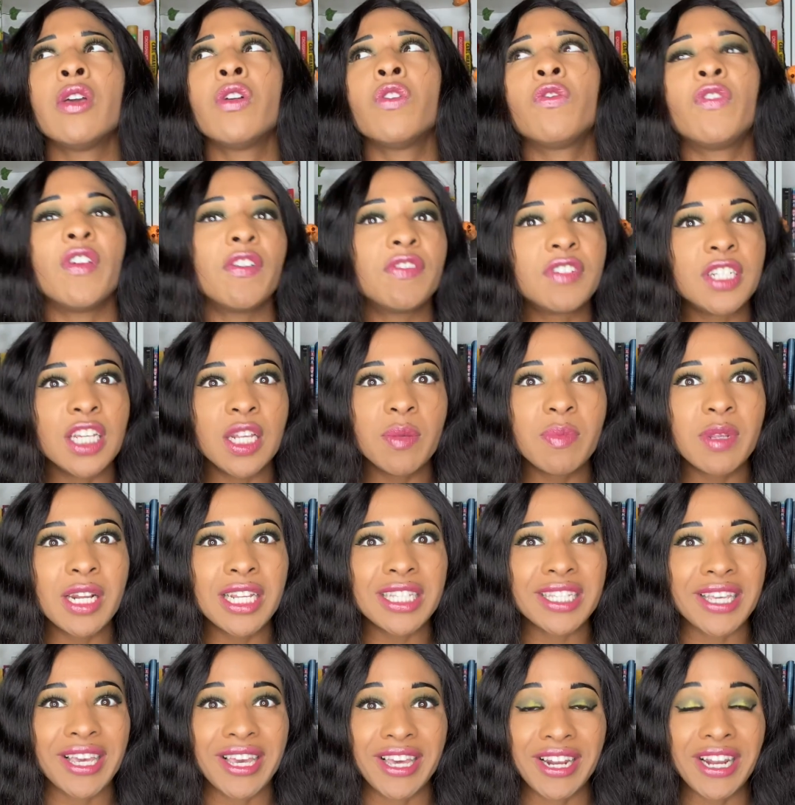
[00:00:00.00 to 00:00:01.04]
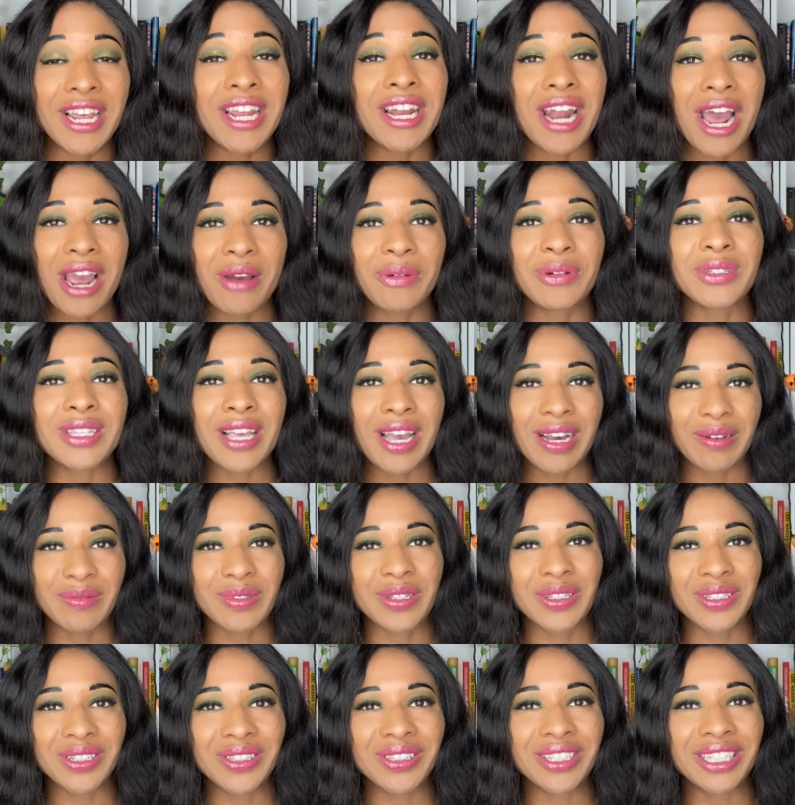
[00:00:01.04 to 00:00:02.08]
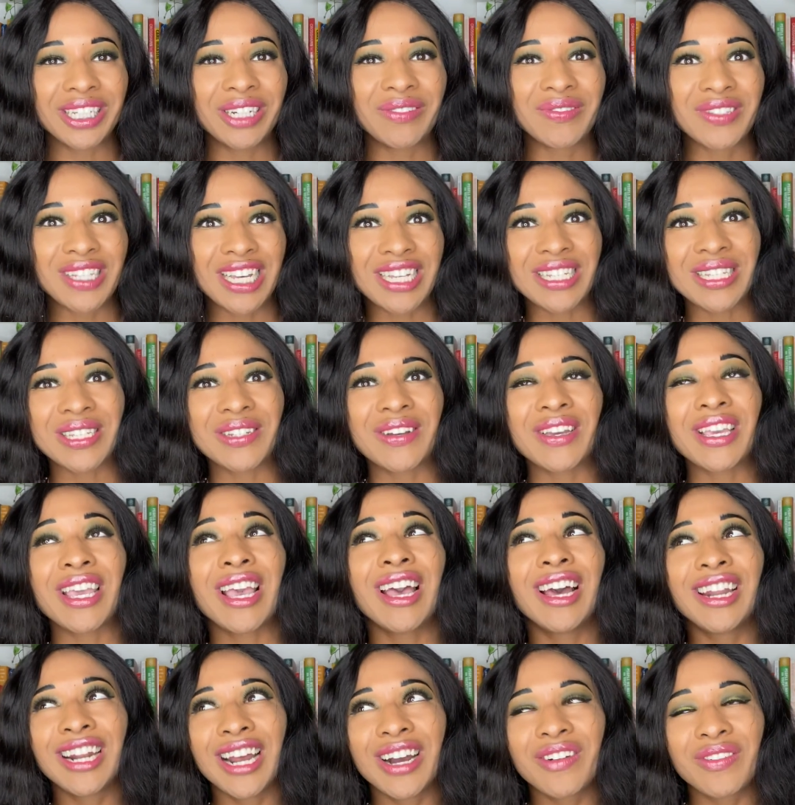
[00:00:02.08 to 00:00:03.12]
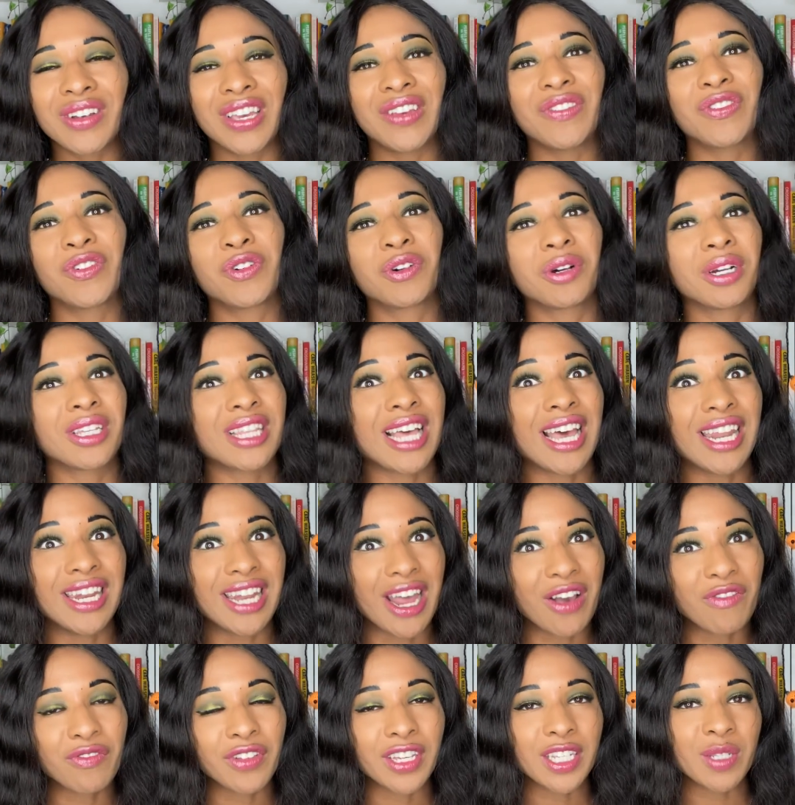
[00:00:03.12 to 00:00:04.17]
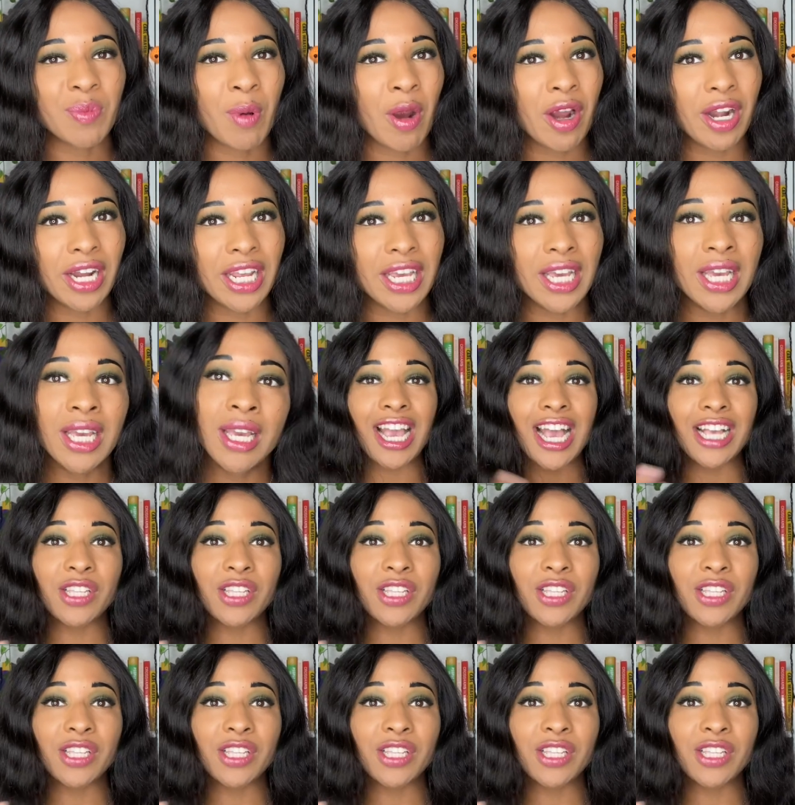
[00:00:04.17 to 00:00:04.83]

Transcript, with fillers: fifteen minutes in and I was absolutely obsessed. So I cannot wait for that Netflix party.